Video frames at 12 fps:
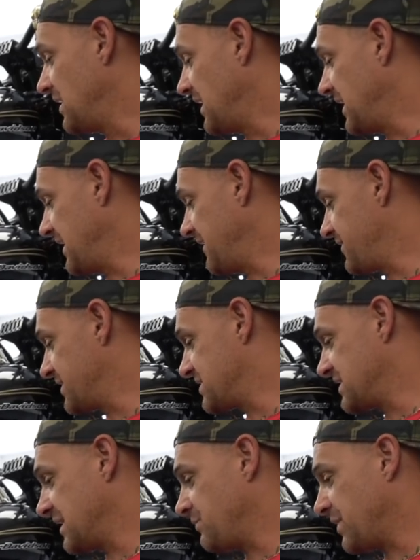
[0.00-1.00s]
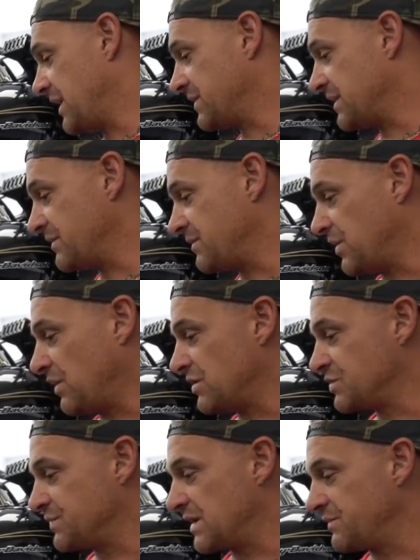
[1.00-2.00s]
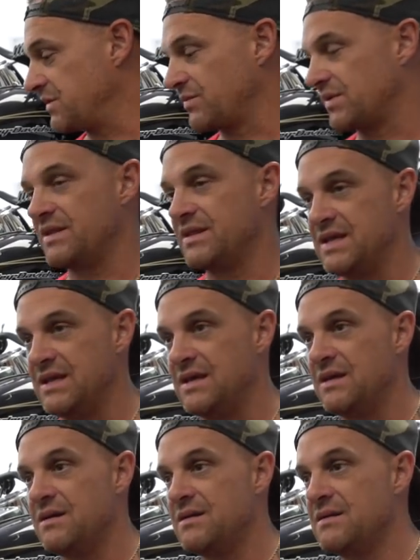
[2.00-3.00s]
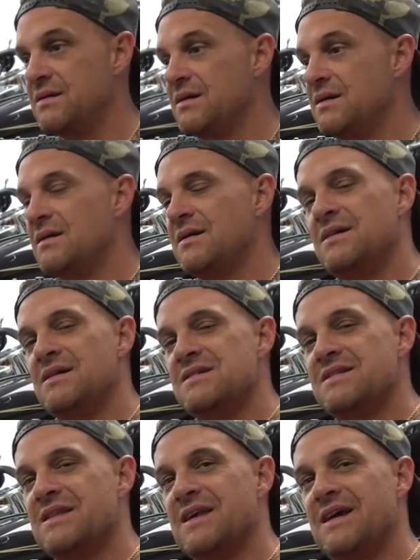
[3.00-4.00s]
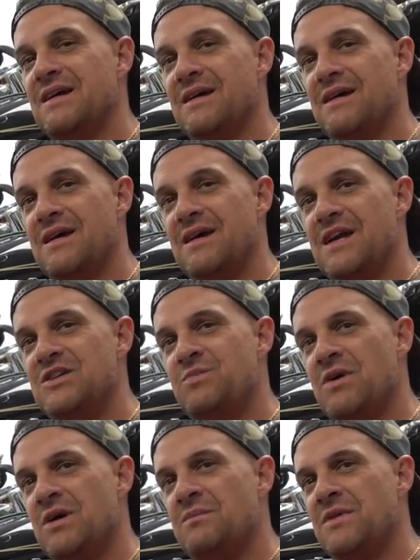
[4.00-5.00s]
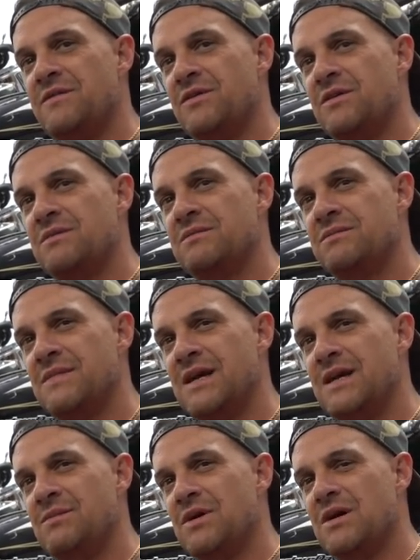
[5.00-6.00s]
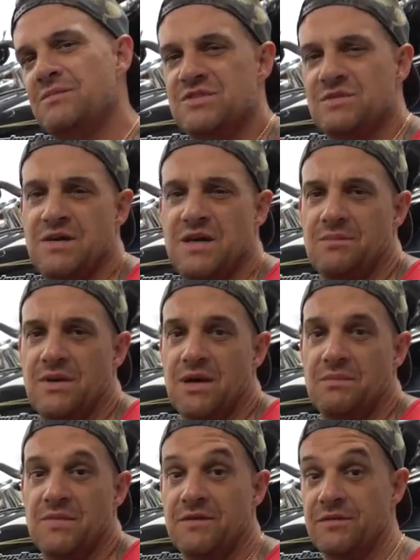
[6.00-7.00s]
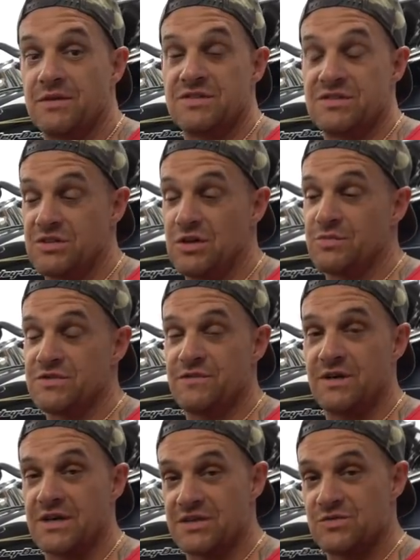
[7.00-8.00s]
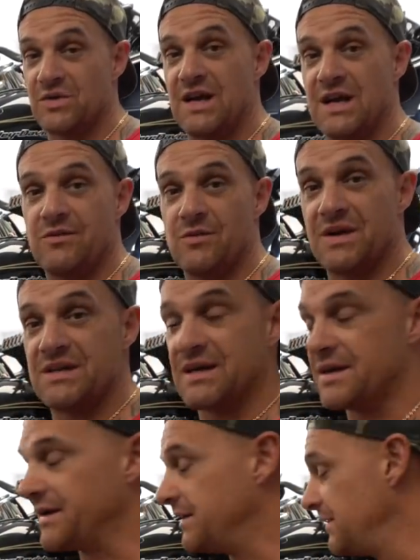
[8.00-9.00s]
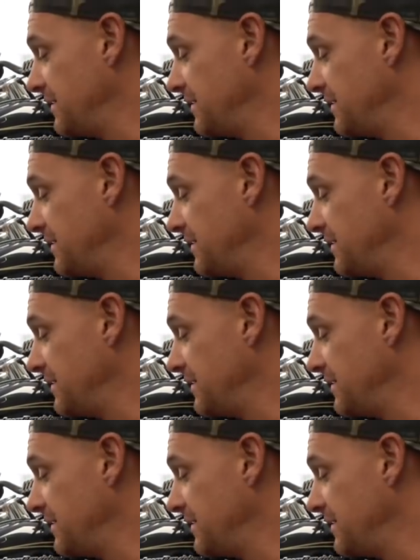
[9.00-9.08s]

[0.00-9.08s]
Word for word: I have the same pipe coming polished, but I'm going to run the, is it the H-Bomb muffler? A-Bomb? Some kind of bomb muffler. It's dope as fuck. It's what I have on my Dyna.